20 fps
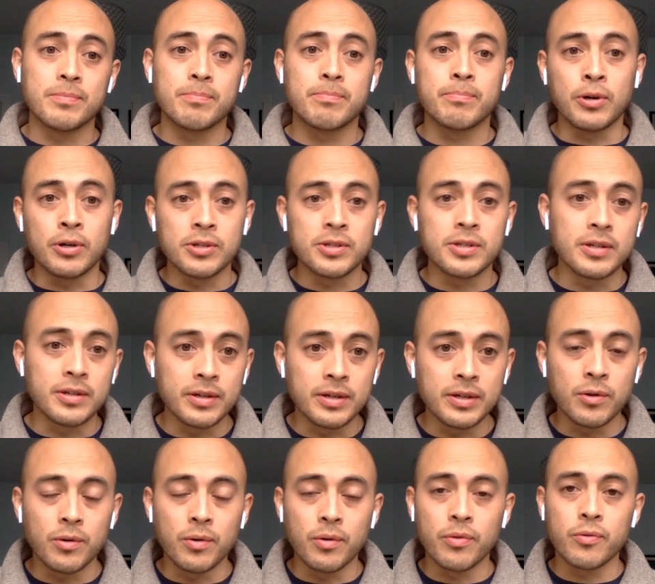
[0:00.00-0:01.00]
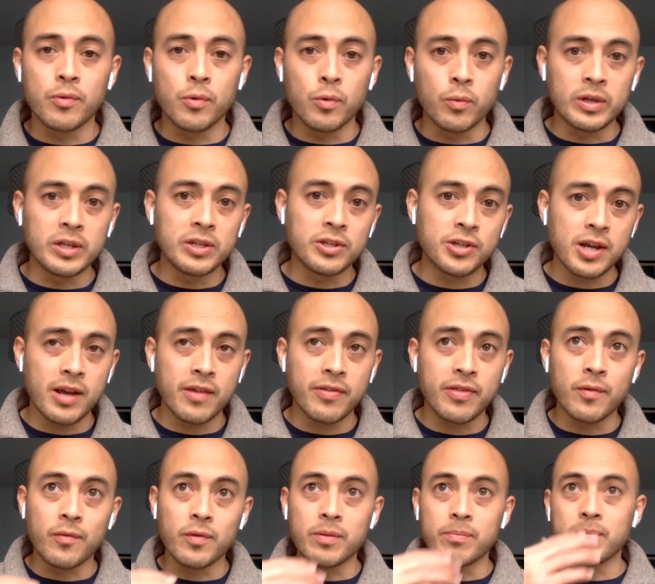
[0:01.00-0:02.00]
the writers personally or through
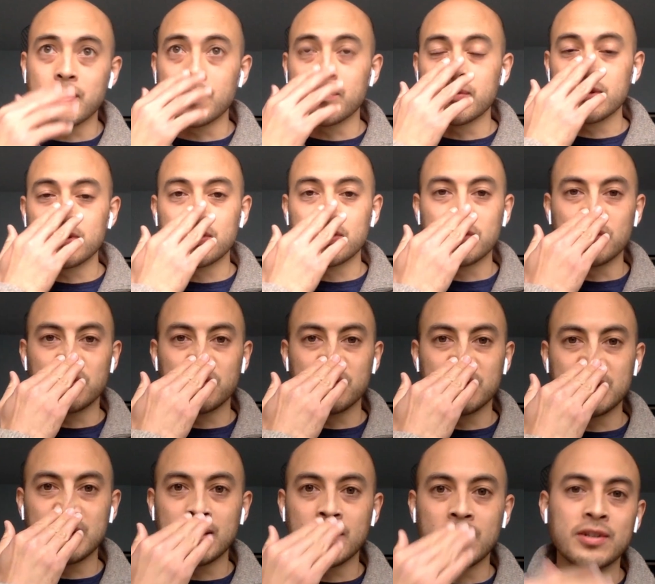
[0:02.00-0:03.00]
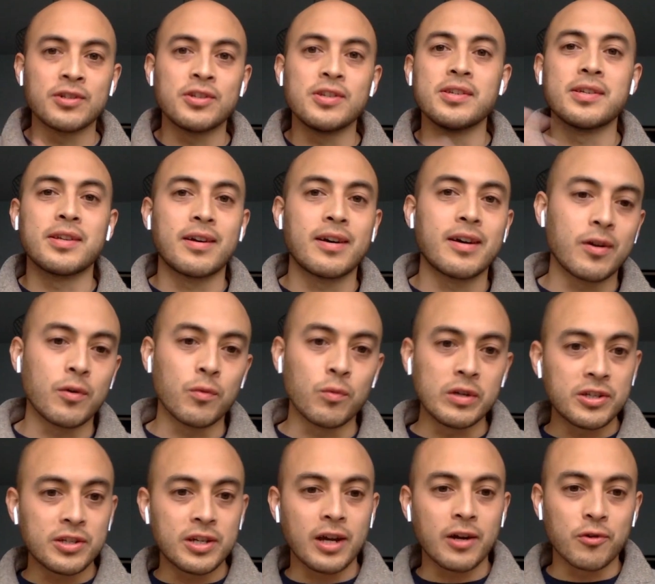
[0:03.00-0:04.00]
WeChat that we publish. So she'll tell, and she's
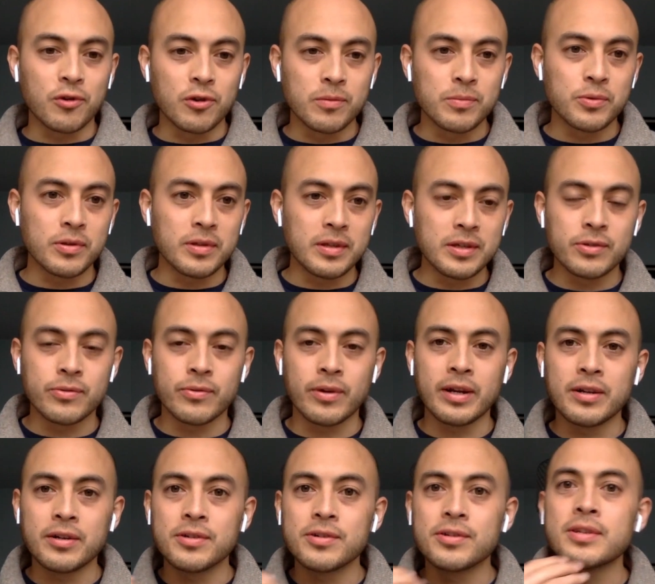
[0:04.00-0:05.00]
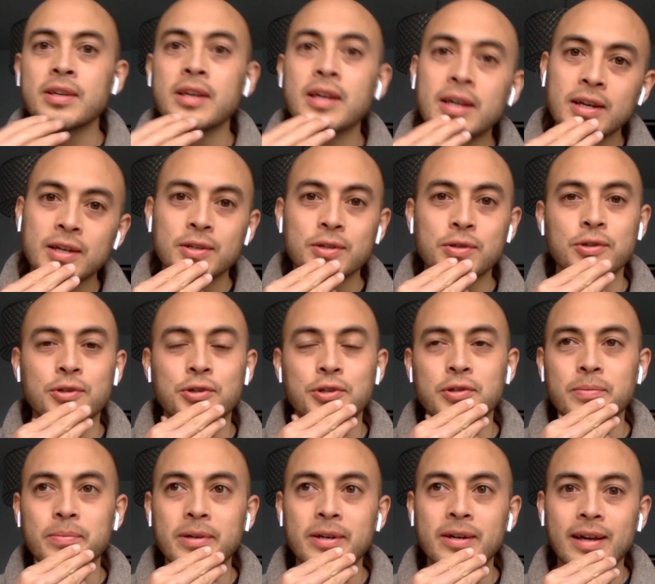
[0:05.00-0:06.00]
in a lot of WeChat groups with these writers.
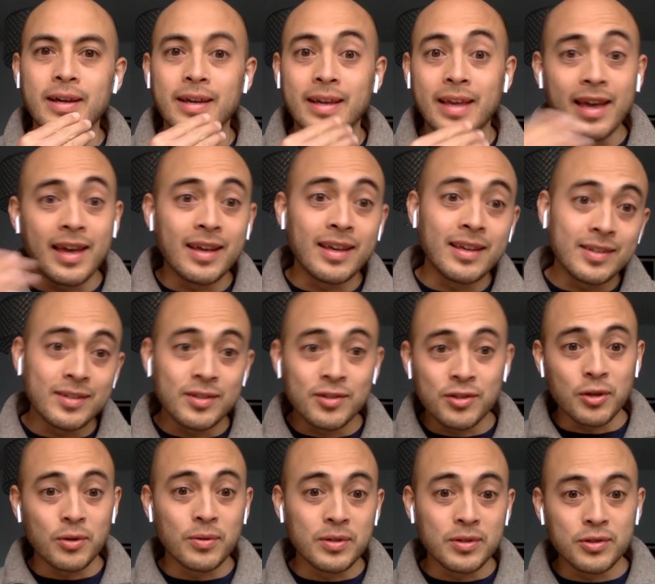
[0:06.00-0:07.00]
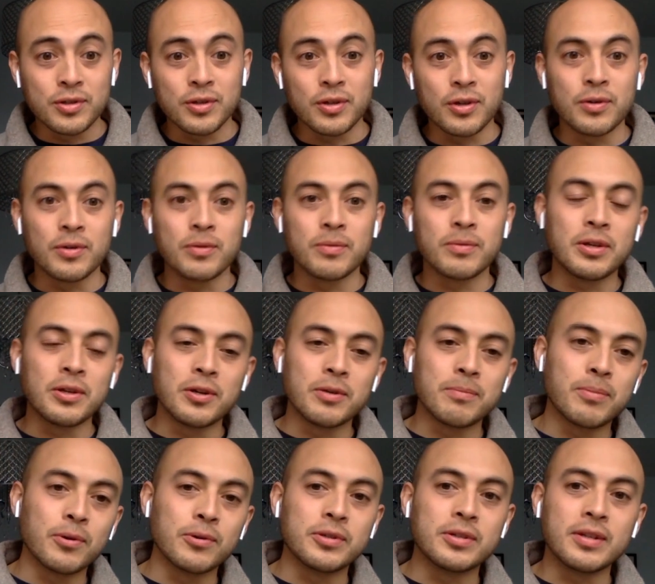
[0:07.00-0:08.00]
So she'll be like, "Hey, so and
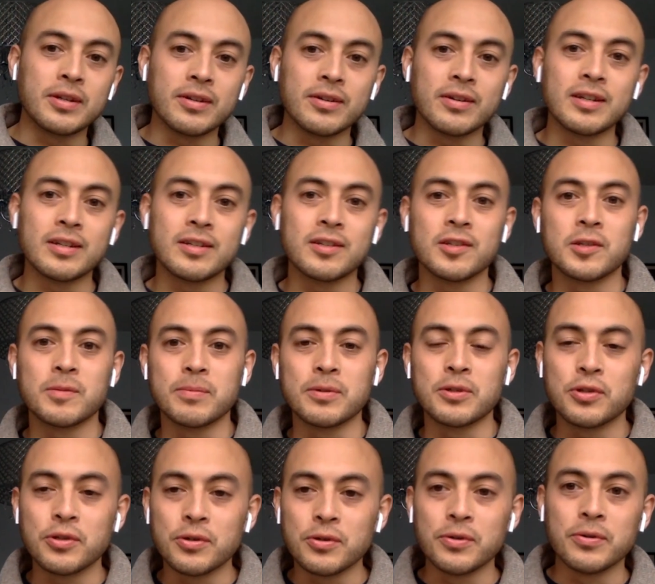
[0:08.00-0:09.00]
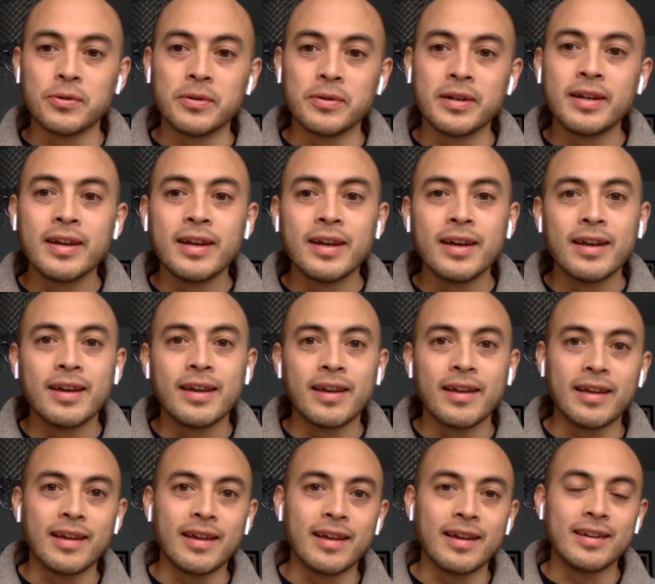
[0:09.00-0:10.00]
so, posted a link to
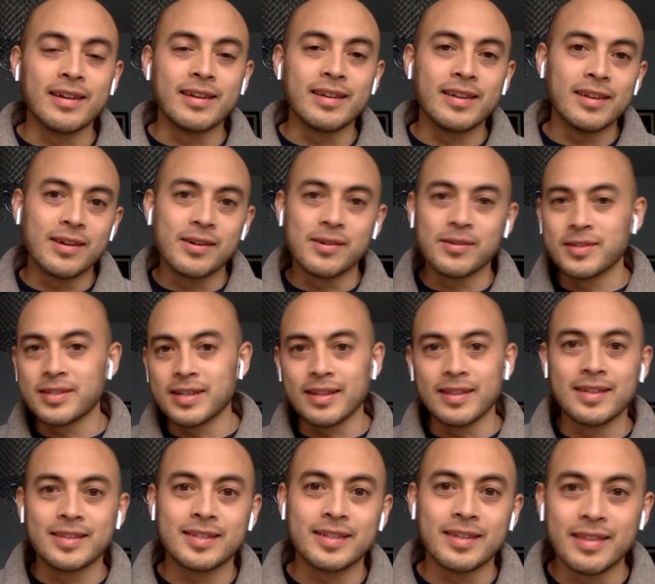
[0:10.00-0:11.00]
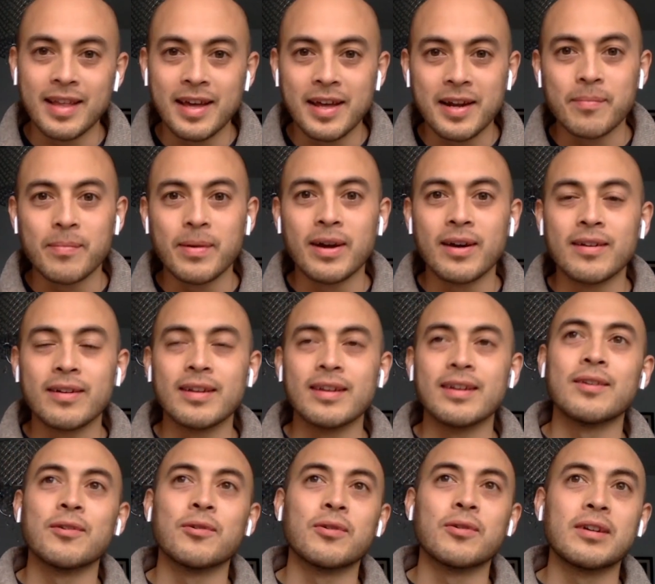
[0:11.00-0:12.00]
Spittoon, and said this and that
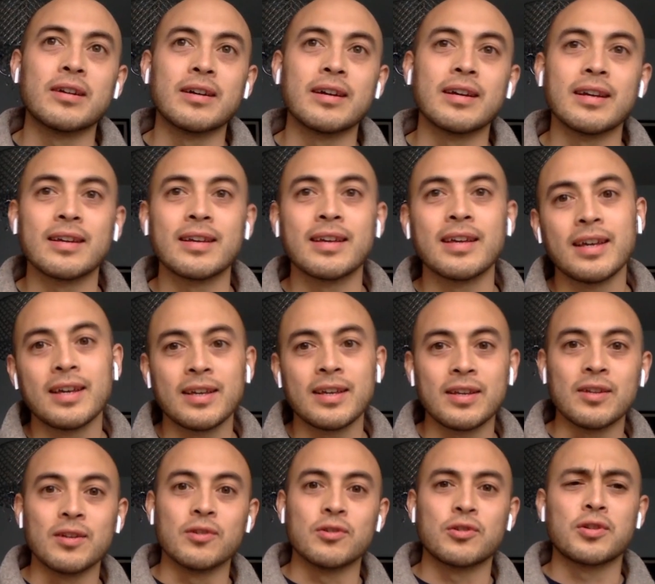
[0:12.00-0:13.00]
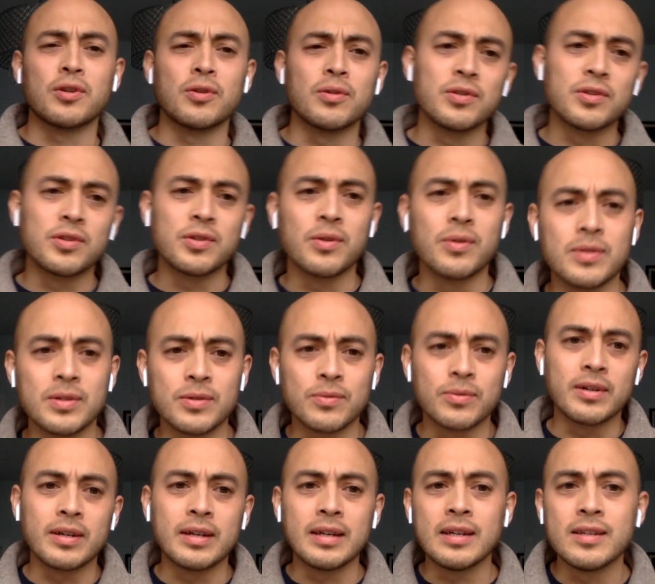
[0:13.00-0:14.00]
about it," or like, so and
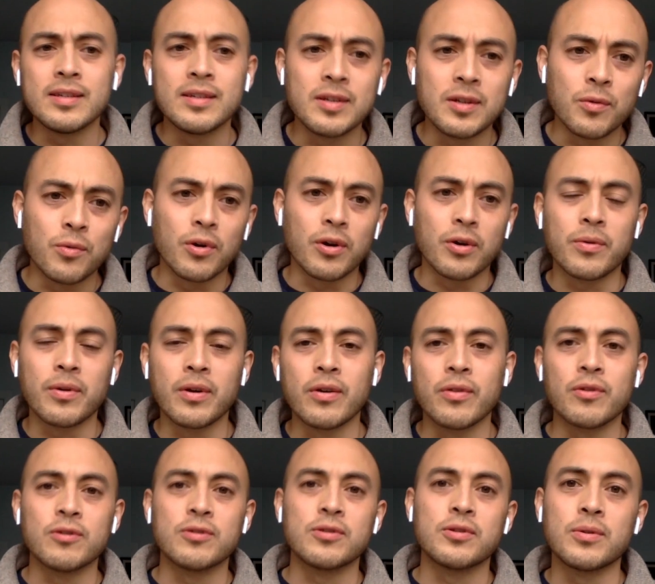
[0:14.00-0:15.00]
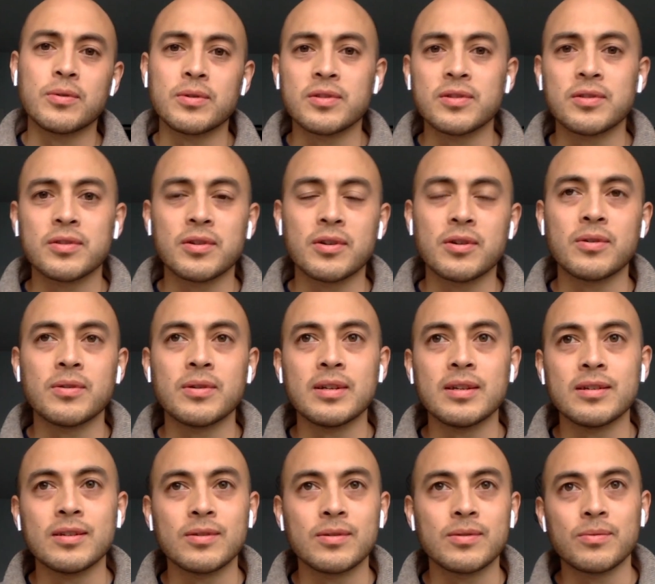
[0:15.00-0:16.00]
so is really easy to work with, or so and
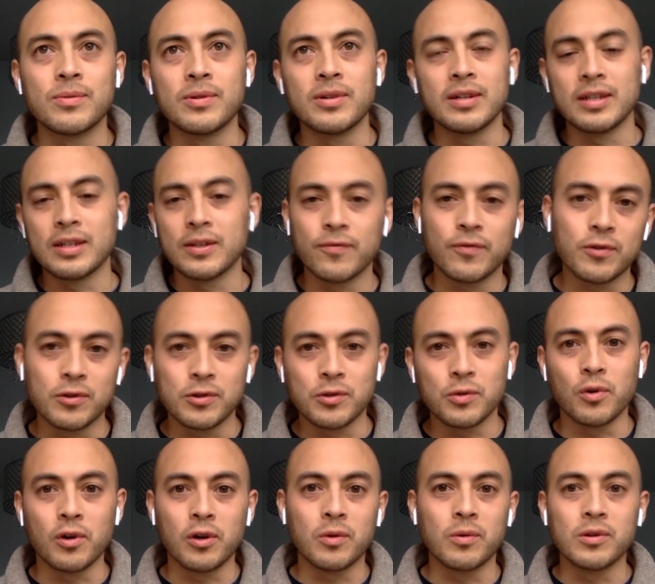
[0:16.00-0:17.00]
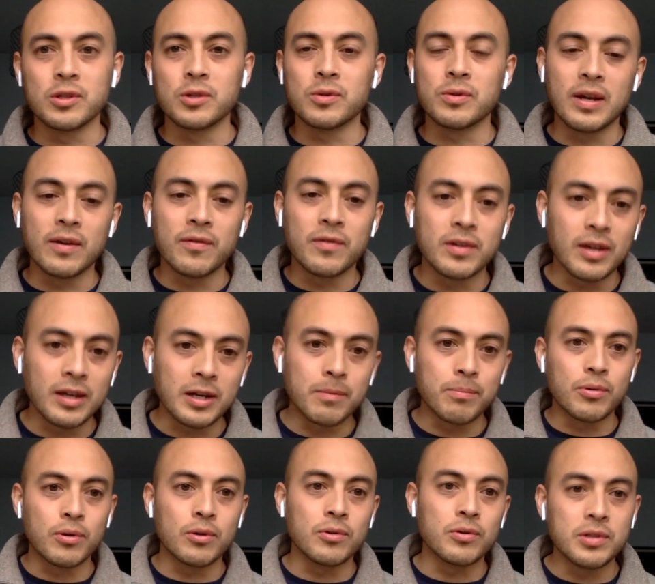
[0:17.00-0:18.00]
so is really difficult to work with. So we
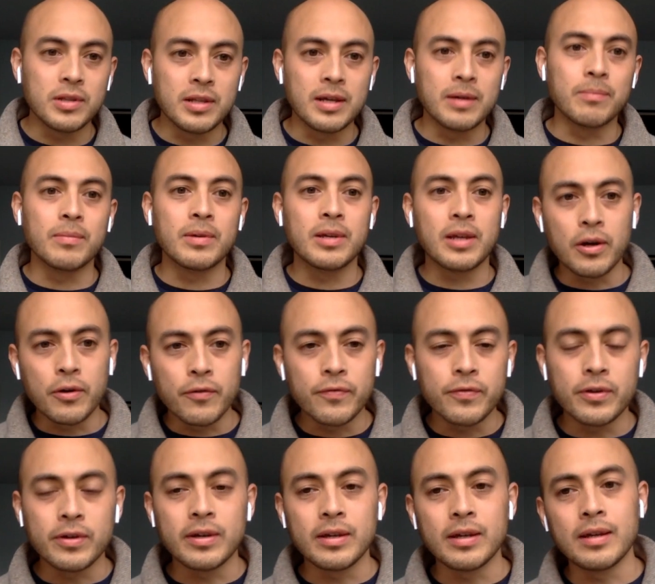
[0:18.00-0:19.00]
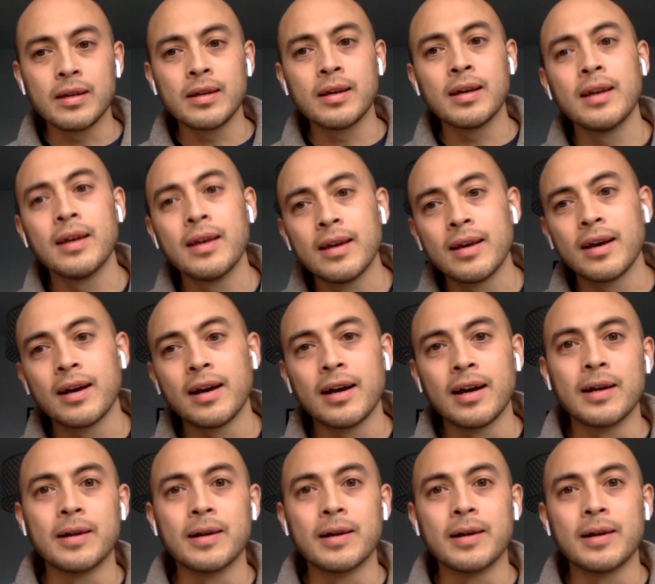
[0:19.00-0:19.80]
have to like approach them carefully.